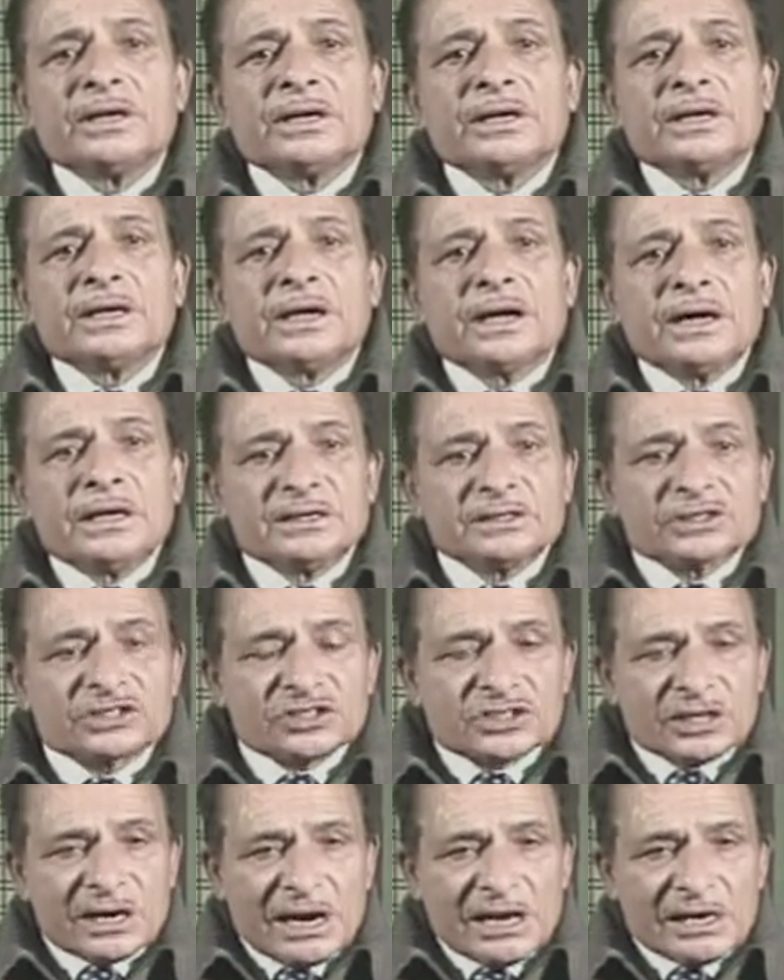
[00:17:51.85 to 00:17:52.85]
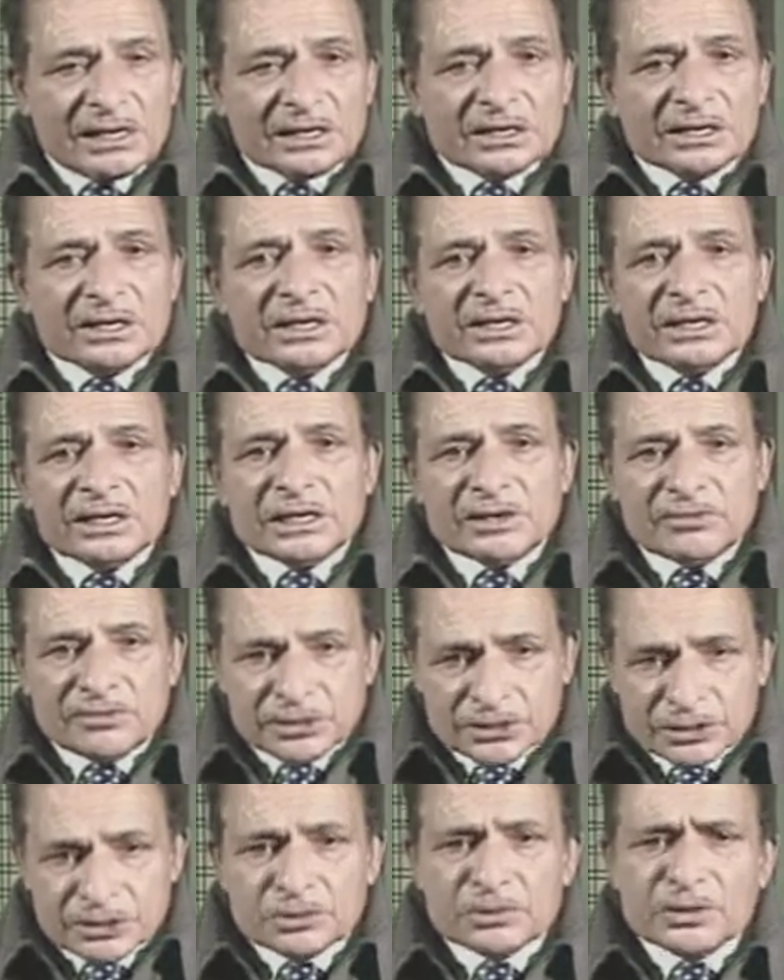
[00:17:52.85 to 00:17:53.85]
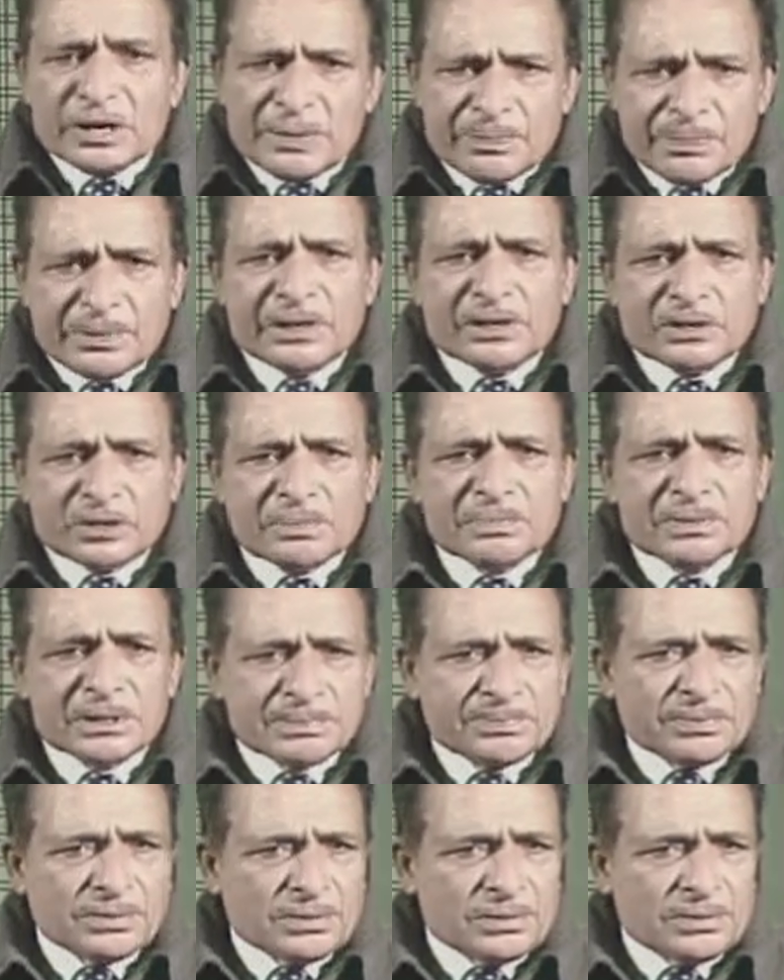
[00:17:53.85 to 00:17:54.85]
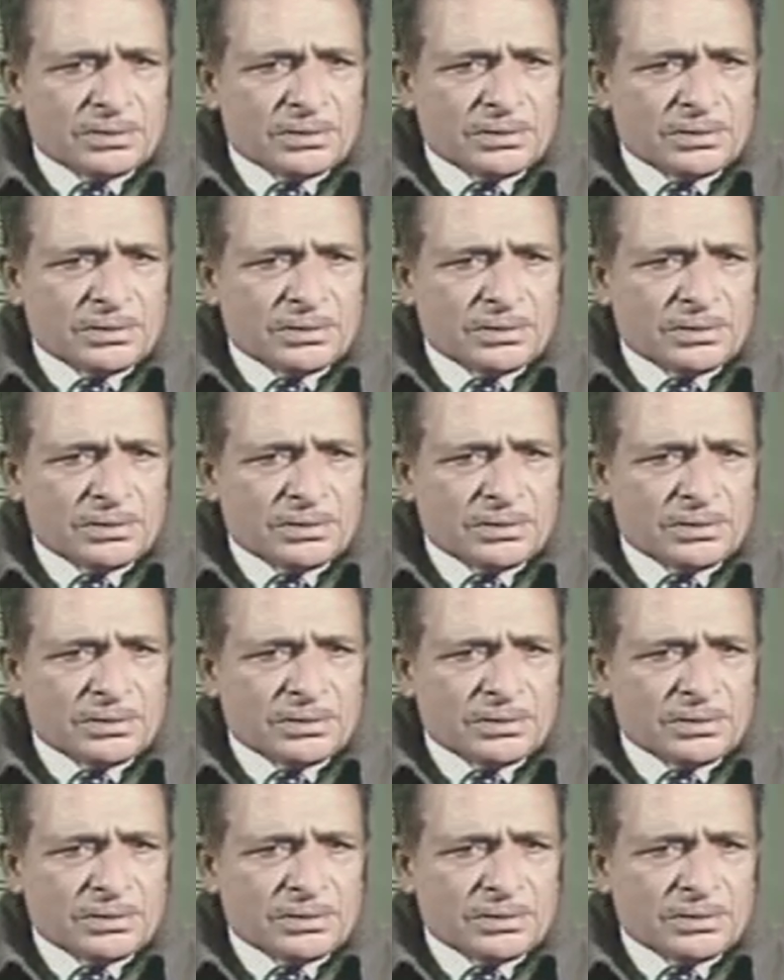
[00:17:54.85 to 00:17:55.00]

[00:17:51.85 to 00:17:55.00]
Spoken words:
understanding in which you appear to people,